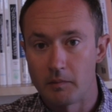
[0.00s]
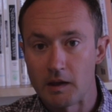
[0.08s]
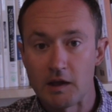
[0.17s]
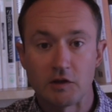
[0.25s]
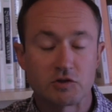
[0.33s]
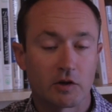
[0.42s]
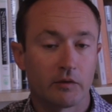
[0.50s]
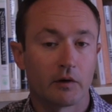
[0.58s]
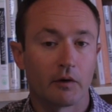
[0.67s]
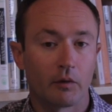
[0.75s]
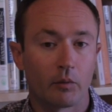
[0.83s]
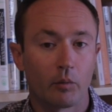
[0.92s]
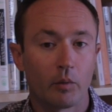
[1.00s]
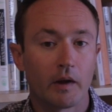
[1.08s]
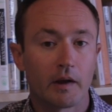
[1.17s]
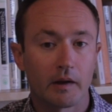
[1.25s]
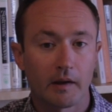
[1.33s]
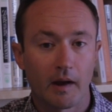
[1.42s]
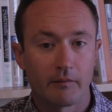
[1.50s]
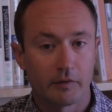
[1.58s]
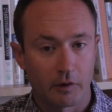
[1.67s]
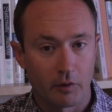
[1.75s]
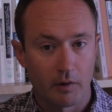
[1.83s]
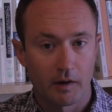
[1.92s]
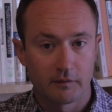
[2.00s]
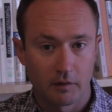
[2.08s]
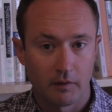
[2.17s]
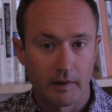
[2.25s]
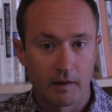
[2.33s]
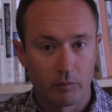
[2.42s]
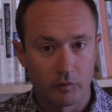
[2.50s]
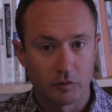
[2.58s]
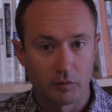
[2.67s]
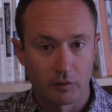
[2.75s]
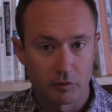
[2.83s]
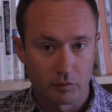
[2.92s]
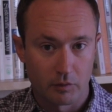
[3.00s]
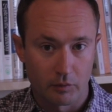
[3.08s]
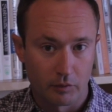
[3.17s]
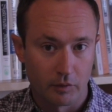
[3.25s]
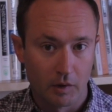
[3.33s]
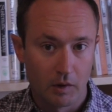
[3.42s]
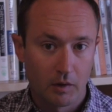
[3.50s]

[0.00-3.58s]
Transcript: each in their own way, have the correct claims to the truth,